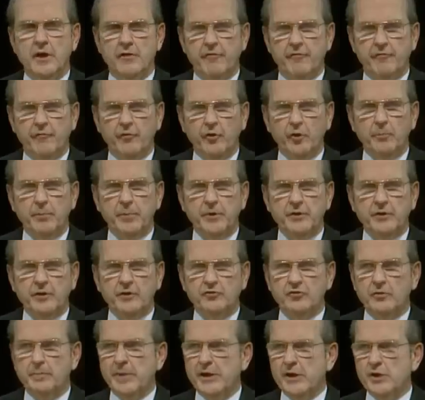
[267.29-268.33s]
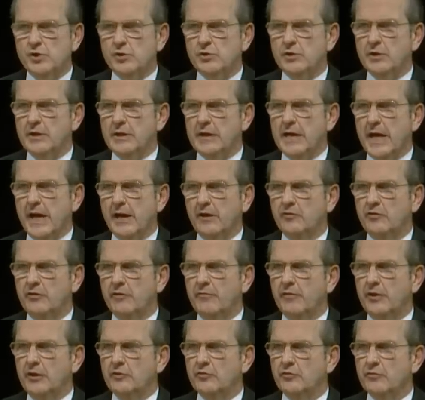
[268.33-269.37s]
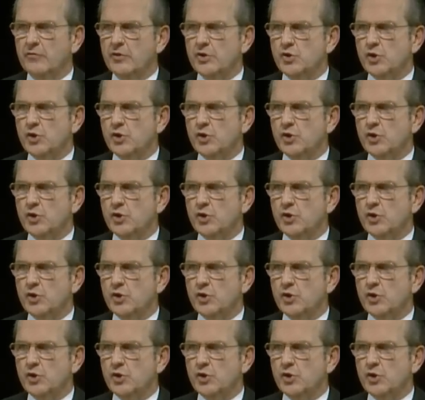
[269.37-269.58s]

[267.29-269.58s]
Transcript: full participation in the activities of the